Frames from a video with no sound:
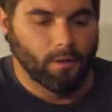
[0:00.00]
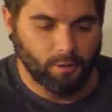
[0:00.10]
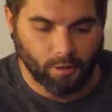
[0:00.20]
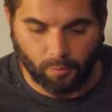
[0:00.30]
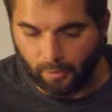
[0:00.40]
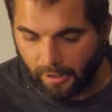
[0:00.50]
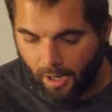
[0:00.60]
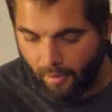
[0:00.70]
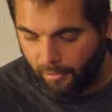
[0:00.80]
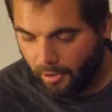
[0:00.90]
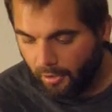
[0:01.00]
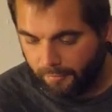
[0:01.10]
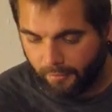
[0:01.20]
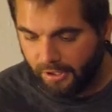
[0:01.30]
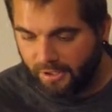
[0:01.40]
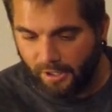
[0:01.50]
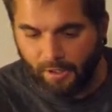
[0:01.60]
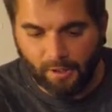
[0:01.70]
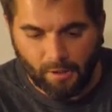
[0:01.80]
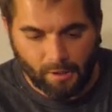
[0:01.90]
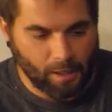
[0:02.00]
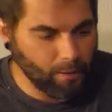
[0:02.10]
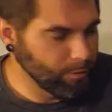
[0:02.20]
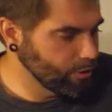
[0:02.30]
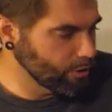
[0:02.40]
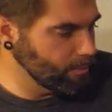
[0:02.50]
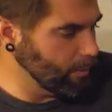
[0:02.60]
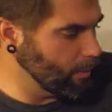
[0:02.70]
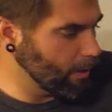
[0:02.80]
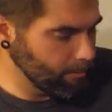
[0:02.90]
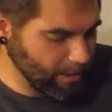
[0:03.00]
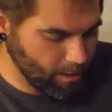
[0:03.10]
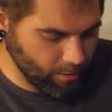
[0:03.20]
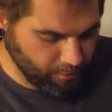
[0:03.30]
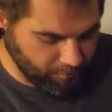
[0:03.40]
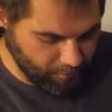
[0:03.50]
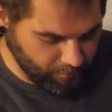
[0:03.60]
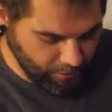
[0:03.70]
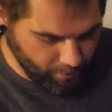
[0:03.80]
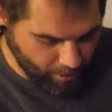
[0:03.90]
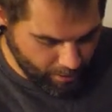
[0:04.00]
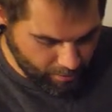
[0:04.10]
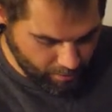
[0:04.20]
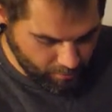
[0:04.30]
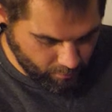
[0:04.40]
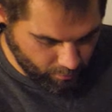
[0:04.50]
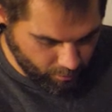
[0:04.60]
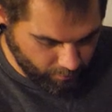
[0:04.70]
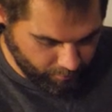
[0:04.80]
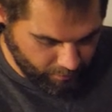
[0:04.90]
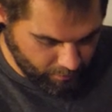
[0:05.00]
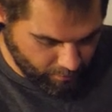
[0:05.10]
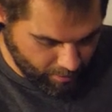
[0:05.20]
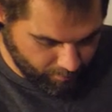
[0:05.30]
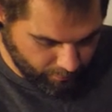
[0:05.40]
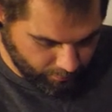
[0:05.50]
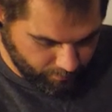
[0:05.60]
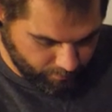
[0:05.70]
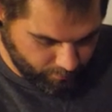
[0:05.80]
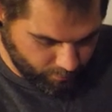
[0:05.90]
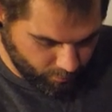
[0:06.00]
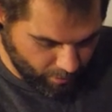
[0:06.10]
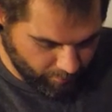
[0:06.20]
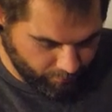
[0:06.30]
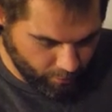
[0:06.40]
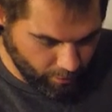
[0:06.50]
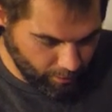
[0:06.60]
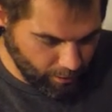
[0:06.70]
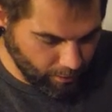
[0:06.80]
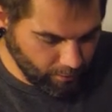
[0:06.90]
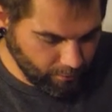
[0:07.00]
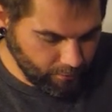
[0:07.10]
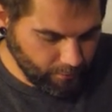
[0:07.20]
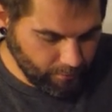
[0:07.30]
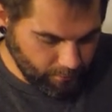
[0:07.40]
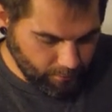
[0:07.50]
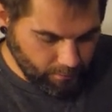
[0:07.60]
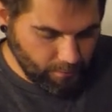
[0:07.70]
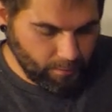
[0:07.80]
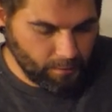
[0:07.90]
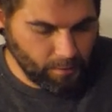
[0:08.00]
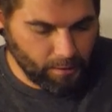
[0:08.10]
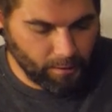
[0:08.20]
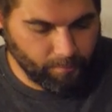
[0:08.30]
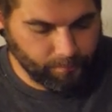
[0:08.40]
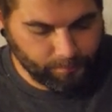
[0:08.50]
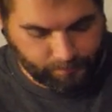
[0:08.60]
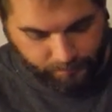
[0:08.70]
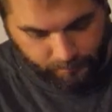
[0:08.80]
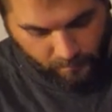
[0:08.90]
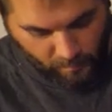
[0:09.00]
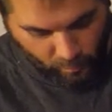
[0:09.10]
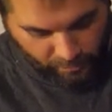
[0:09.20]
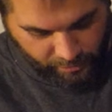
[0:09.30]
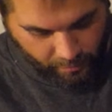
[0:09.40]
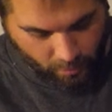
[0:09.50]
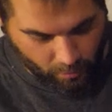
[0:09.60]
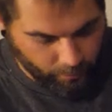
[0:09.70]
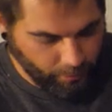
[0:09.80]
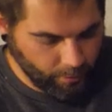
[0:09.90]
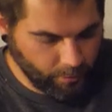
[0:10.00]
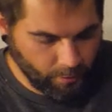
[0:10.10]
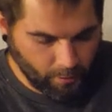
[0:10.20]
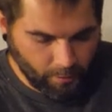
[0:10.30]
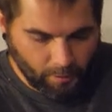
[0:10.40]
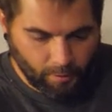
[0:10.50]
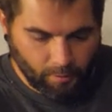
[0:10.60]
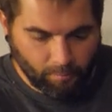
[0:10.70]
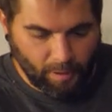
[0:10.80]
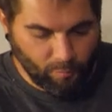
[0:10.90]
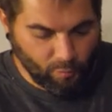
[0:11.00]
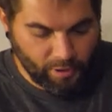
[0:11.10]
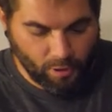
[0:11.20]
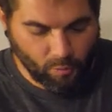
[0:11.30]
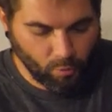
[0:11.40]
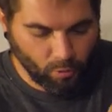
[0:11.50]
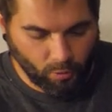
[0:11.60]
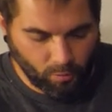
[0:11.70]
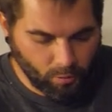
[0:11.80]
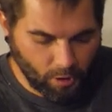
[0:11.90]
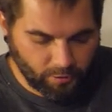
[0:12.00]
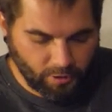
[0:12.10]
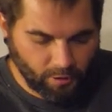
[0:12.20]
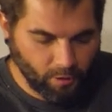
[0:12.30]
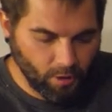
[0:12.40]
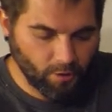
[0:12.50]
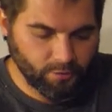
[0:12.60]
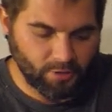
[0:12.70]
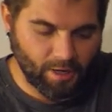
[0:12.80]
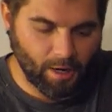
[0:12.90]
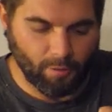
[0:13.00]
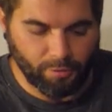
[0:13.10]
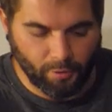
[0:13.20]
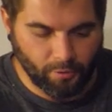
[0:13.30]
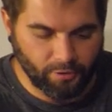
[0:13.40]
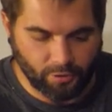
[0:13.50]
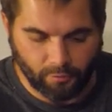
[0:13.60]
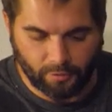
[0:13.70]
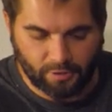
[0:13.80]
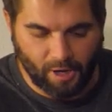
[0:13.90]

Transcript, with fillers: you know, when it got below freezing, I would just be wearing my 150 grain or 150 gram per square foot. Uh, um, what's it called? my merino wool hunting clothes, and I would throw this over the